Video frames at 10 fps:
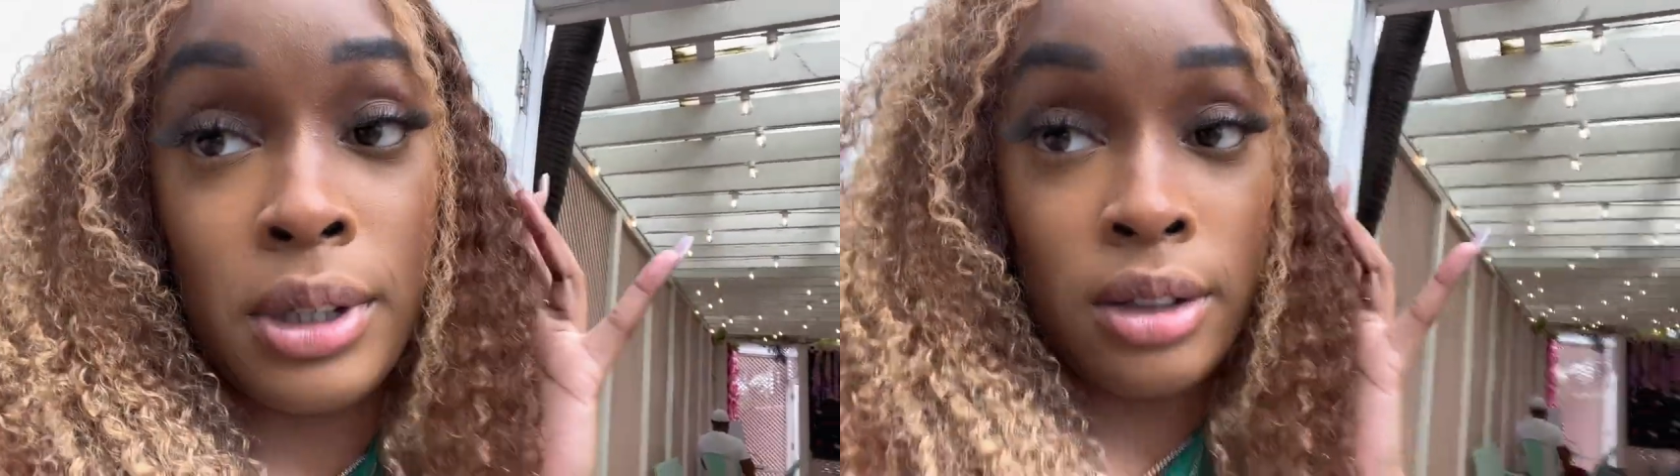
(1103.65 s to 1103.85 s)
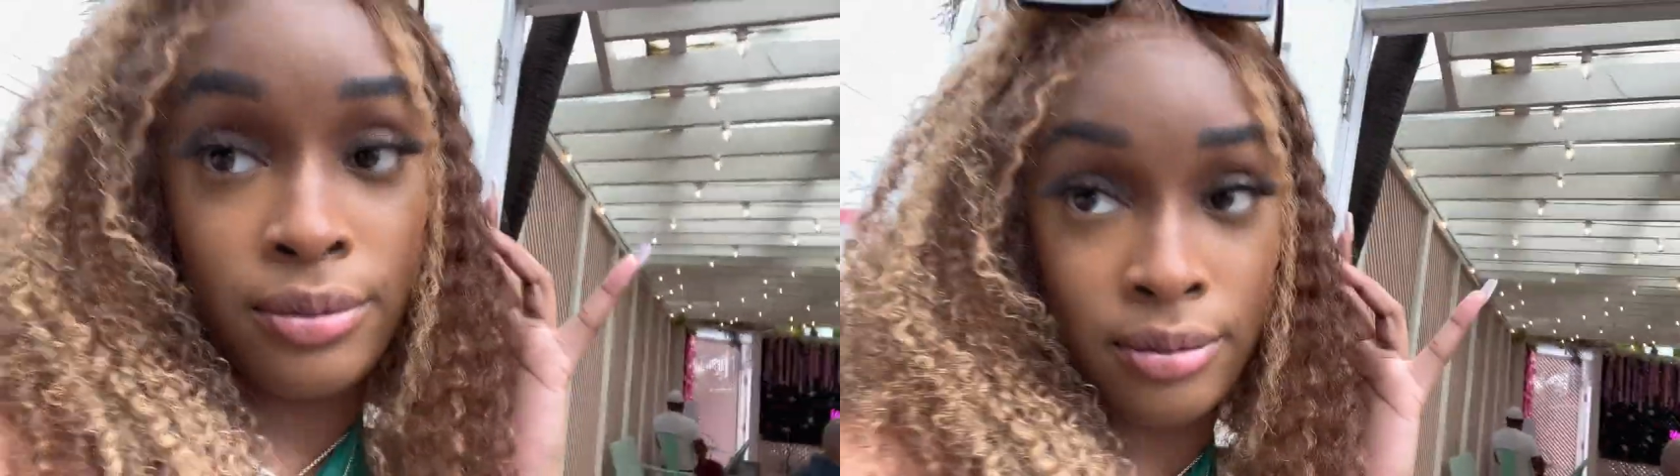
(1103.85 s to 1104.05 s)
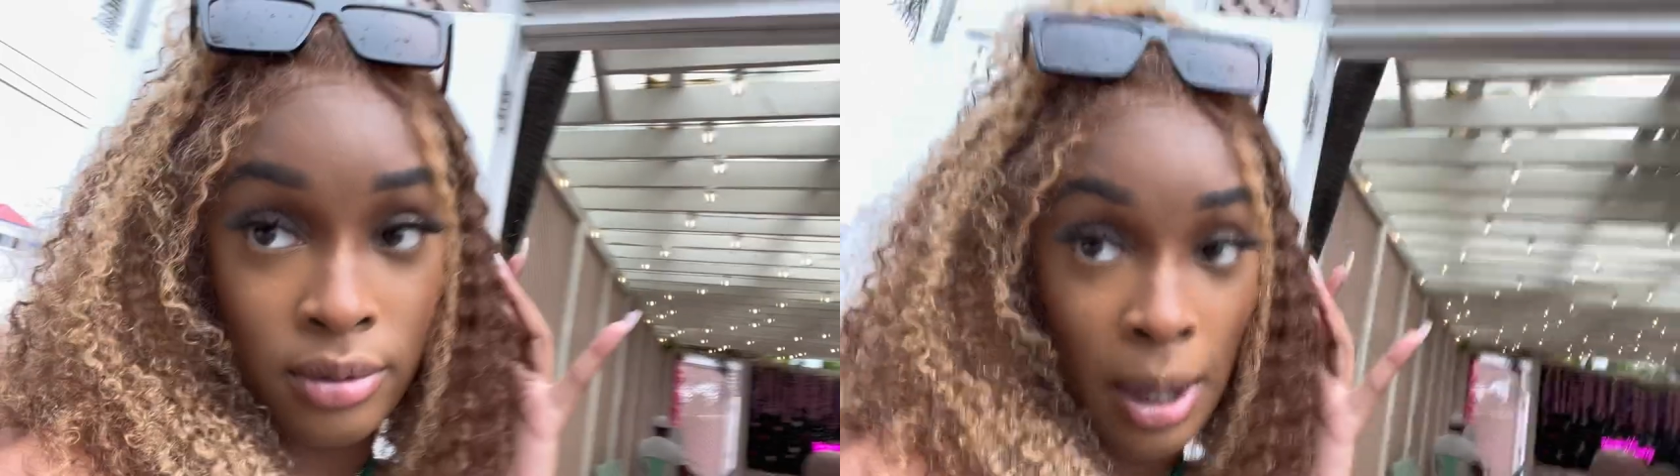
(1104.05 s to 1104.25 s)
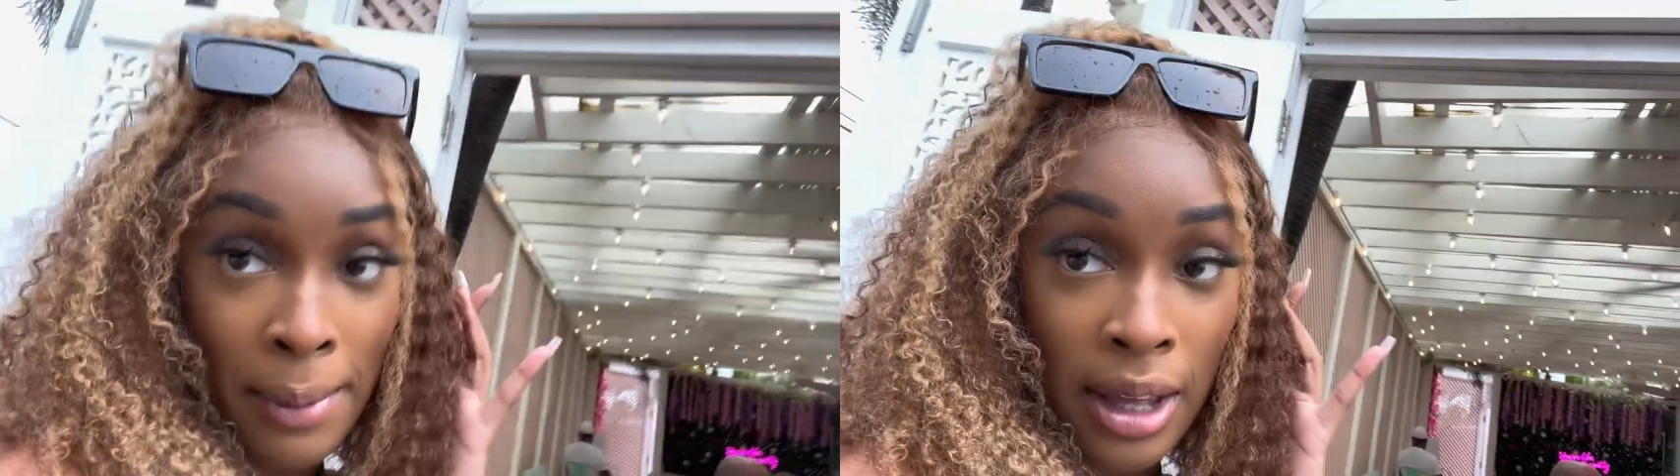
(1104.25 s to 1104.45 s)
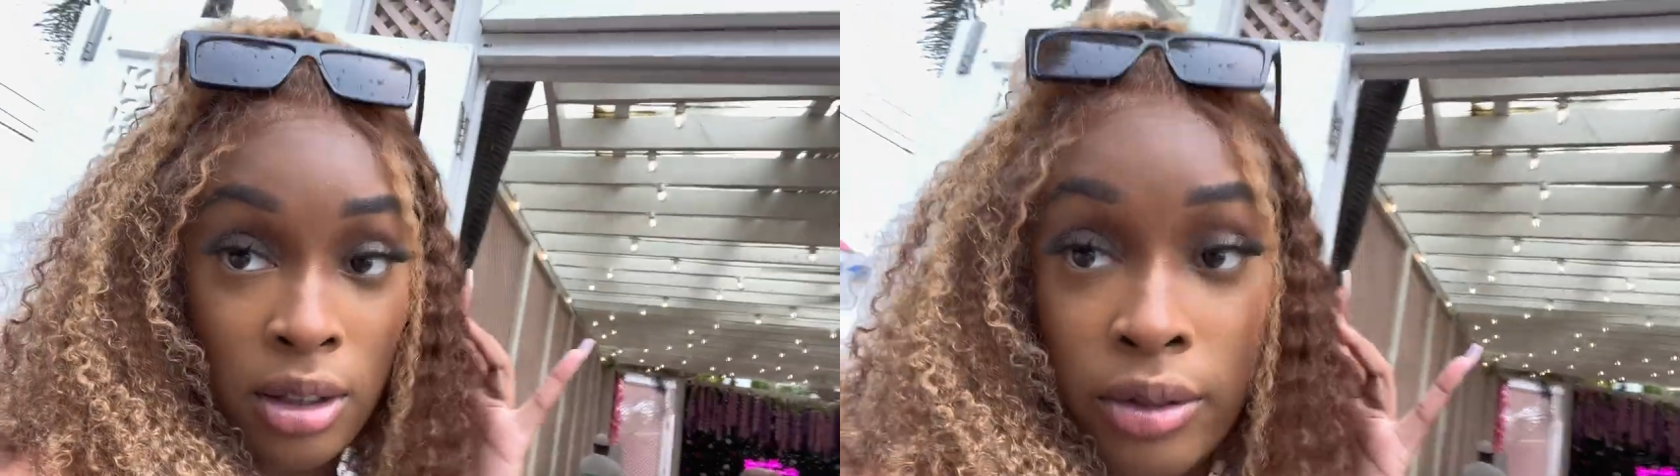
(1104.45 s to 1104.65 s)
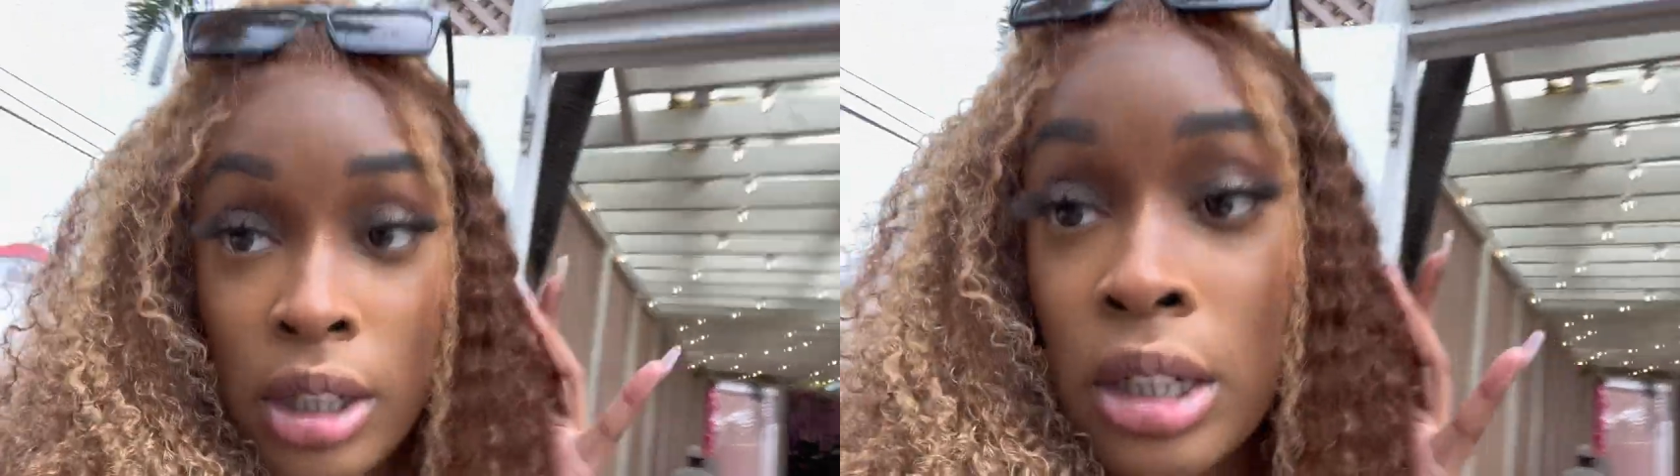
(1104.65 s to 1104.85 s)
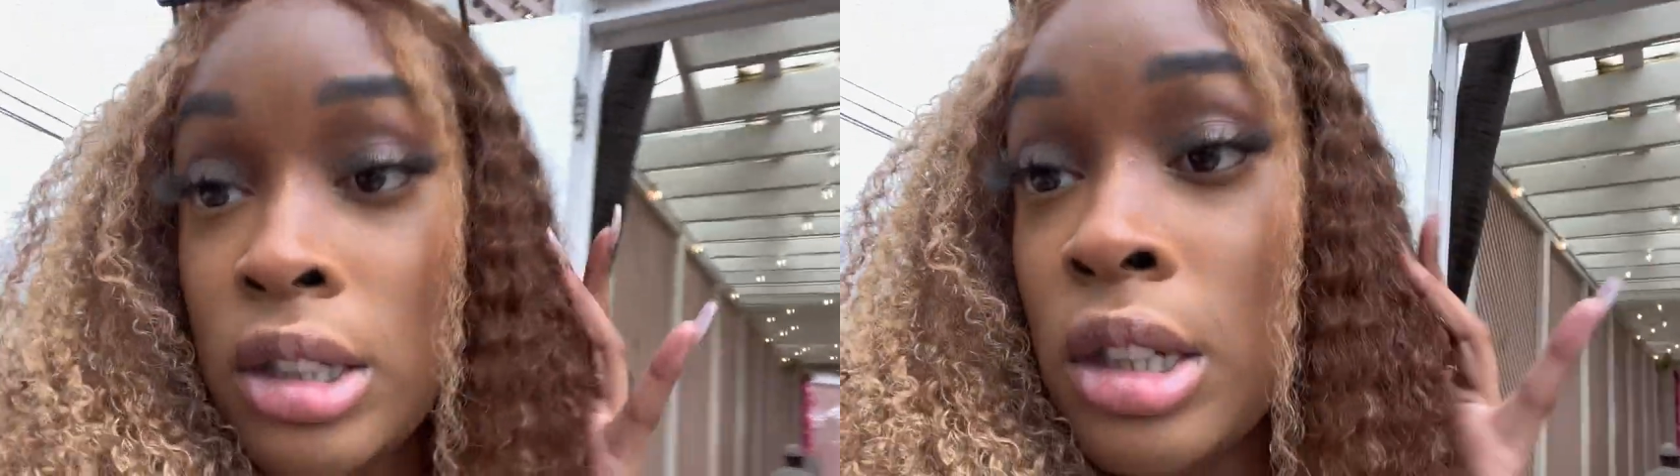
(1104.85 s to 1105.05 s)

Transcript: I'm gonna have to run this